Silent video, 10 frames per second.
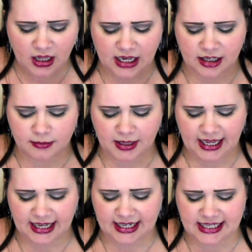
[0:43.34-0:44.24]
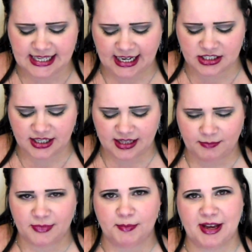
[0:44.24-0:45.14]
and it's actually
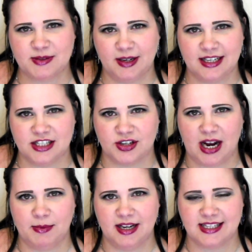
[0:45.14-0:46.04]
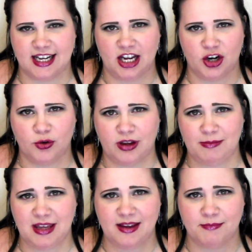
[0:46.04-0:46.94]
the best way to describe it is like a
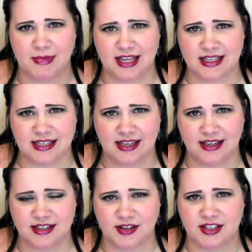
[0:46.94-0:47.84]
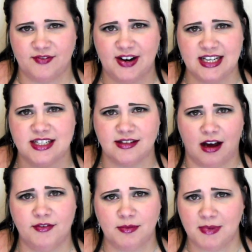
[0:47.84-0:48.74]
creamy mint. So it's a very
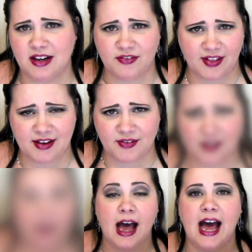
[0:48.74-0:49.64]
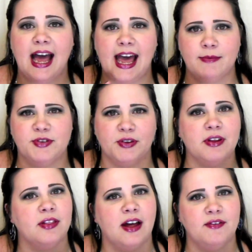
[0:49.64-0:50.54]
soft mint flavor. I
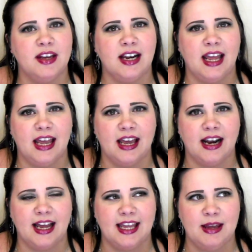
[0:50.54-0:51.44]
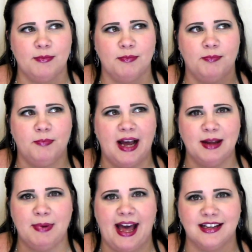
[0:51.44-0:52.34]
absolutely love it, and I keep
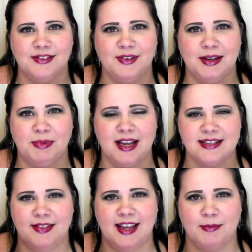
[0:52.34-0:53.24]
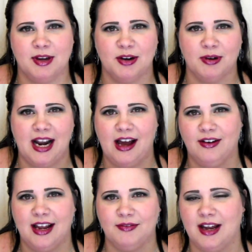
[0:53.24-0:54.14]
buying packs of it because I think I'm gonna run out,
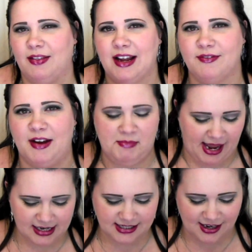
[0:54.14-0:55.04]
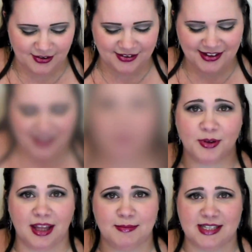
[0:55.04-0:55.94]
and I've got like 5 packs now. I'm
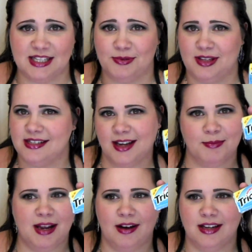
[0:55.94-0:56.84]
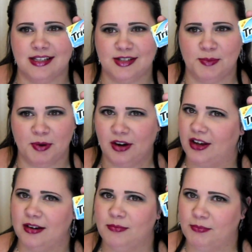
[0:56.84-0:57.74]
really obsessed with this gum now. It's super
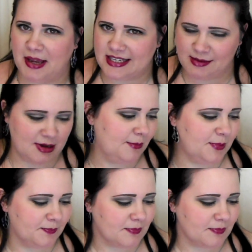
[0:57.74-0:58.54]
good. Pick some up.